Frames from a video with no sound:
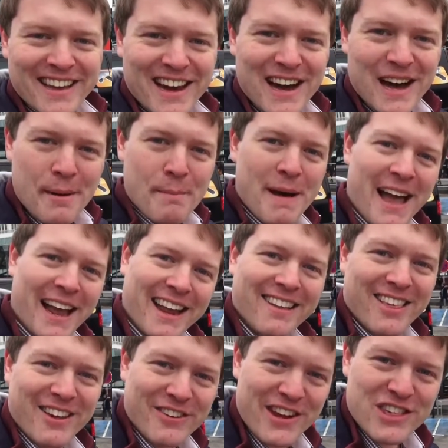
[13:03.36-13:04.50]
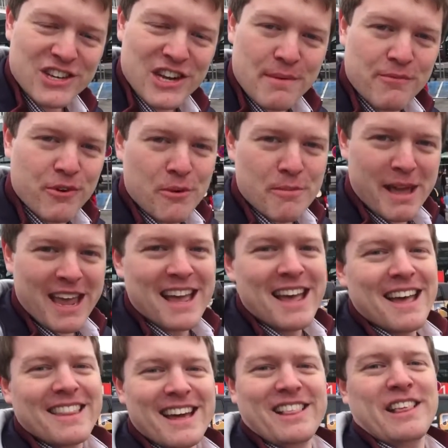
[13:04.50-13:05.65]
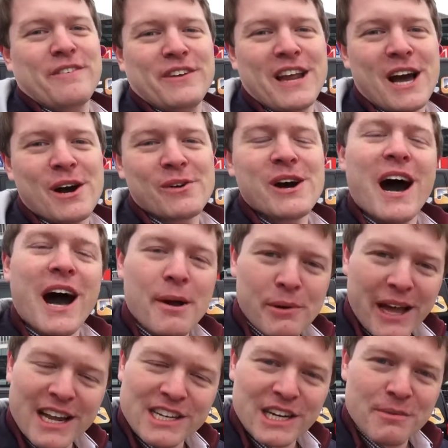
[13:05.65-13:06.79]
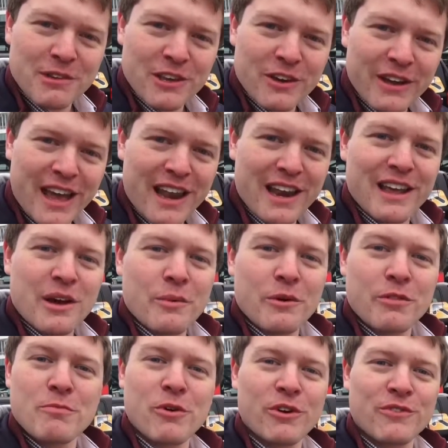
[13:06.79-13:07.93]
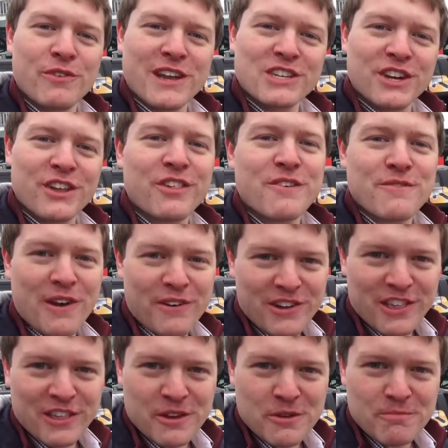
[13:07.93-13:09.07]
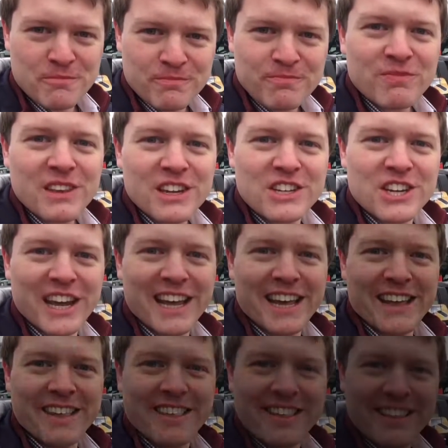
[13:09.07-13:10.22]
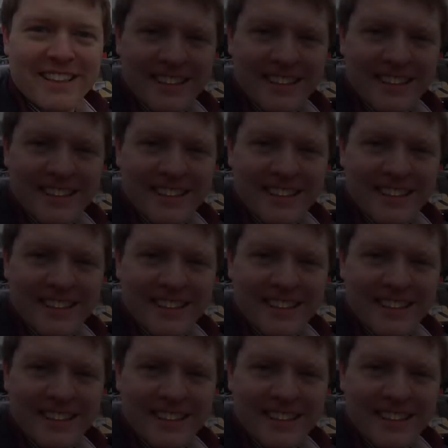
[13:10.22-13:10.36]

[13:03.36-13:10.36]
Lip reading: the car back to RaceChip for me. That's it for now. I will catch up with you again with more adventures very soon. Cheers!